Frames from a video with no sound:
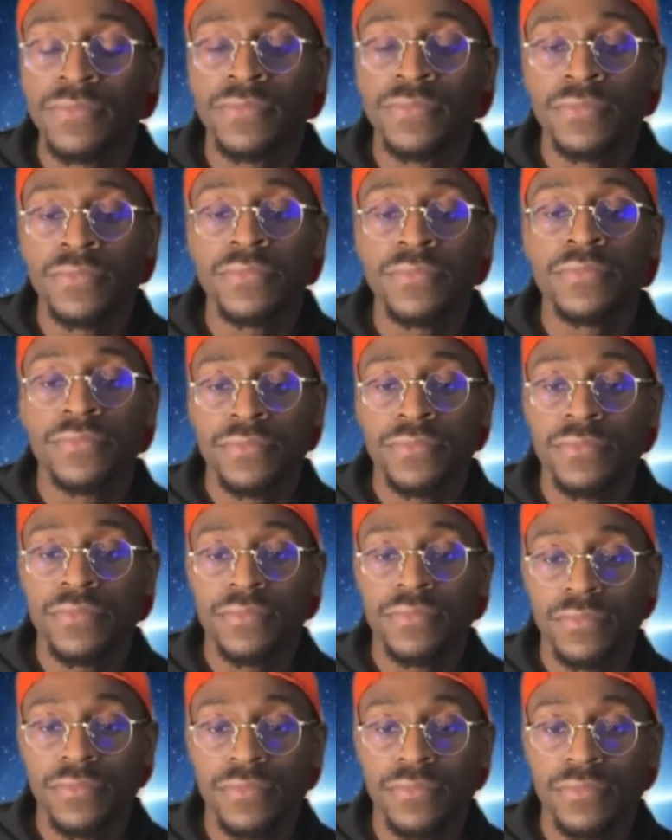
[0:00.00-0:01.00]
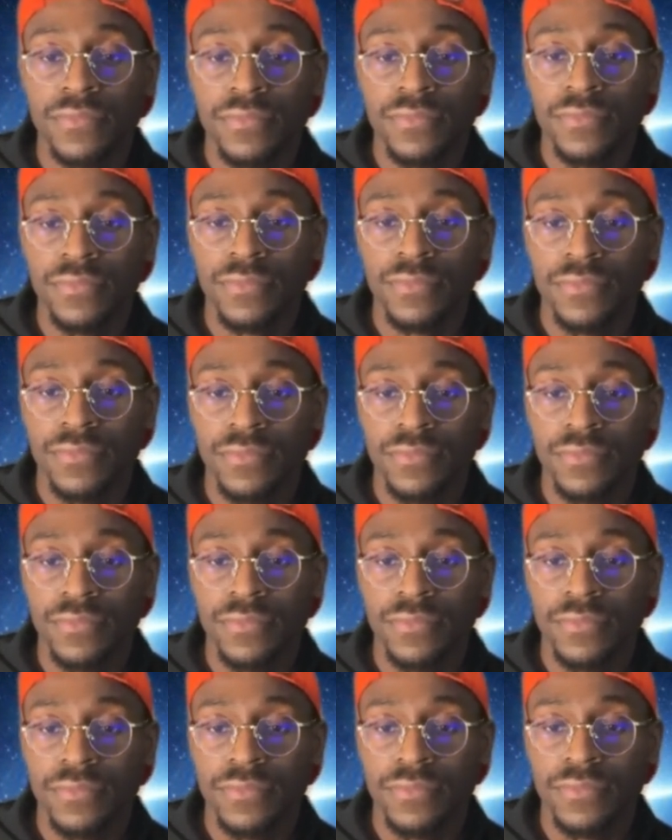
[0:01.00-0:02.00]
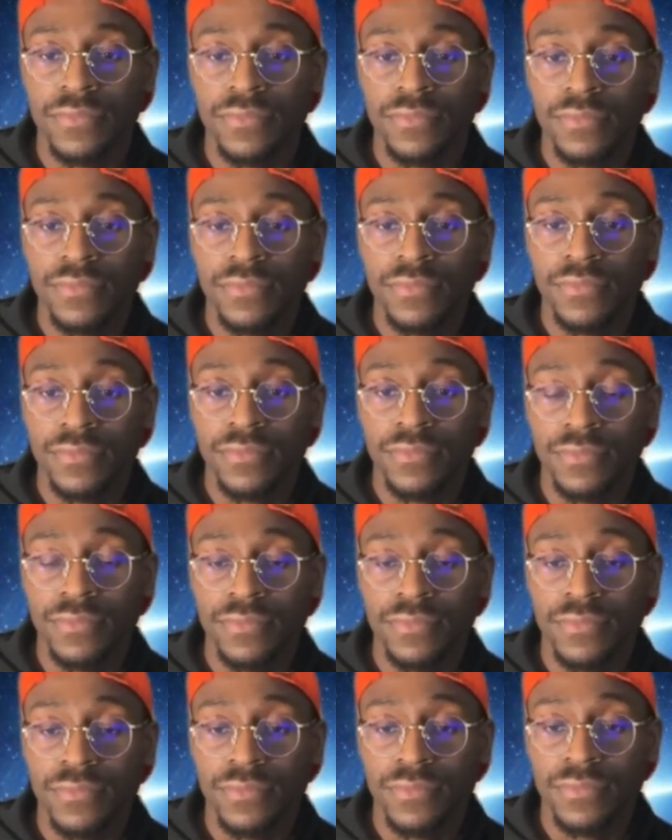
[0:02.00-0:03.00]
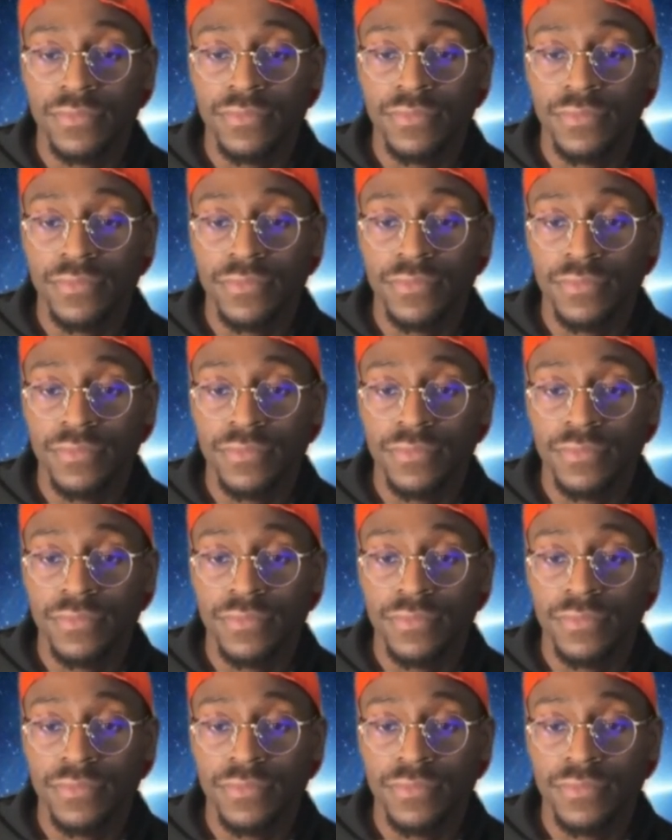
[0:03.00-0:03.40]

[no speech]